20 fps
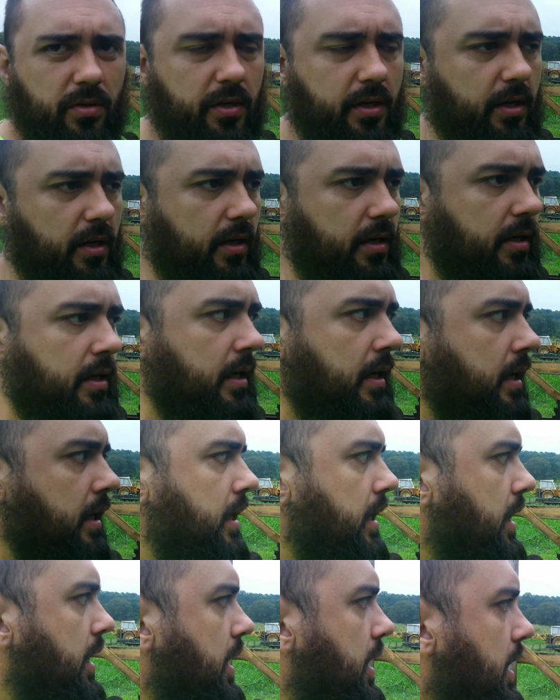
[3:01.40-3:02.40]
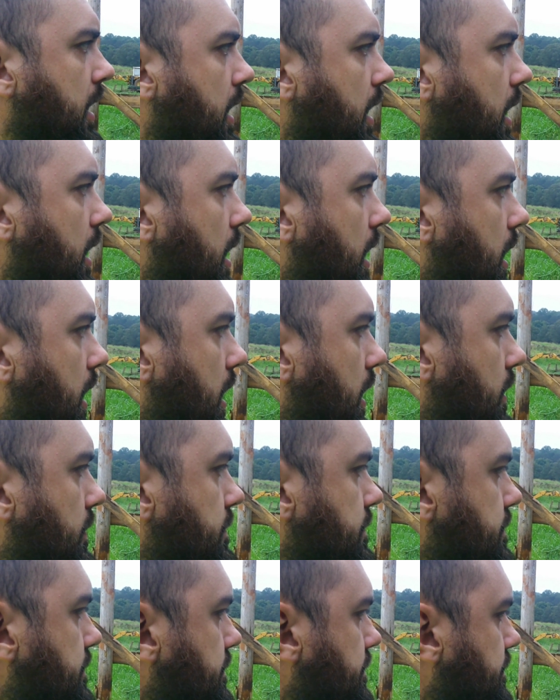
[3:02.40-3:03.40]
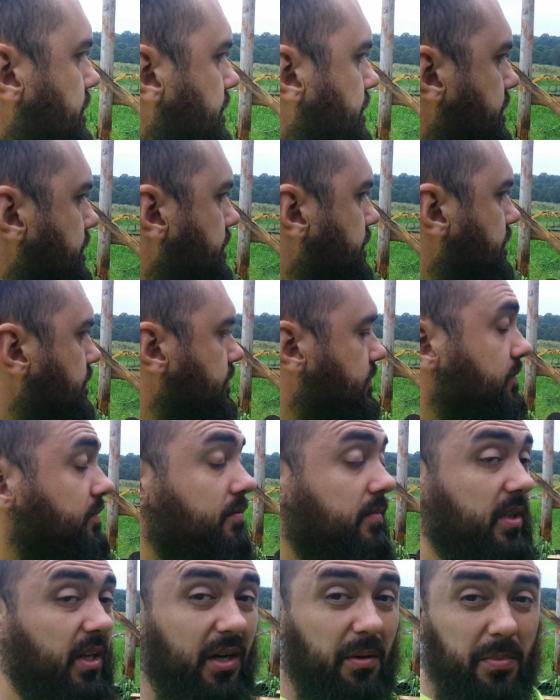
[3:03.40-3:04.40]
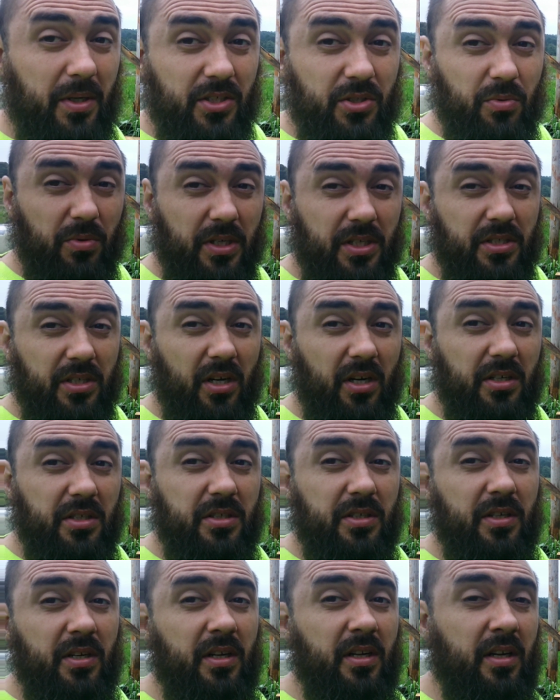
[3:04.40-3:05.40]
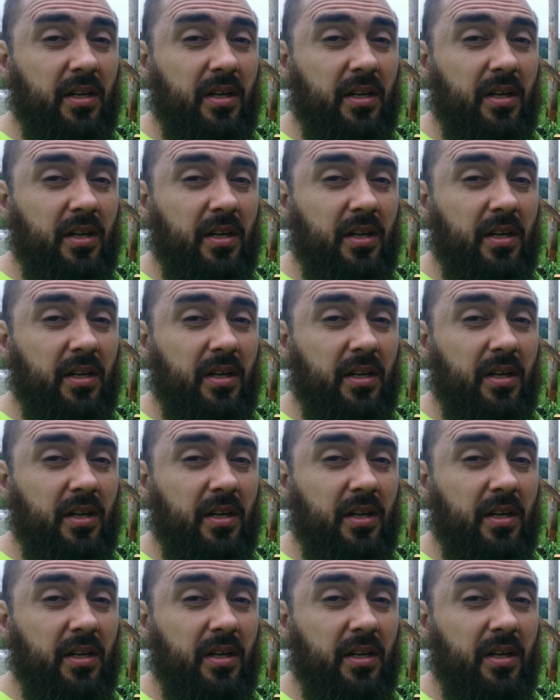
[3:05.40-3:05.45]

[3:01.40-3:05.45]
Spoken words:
to cut. Done a bunch of research,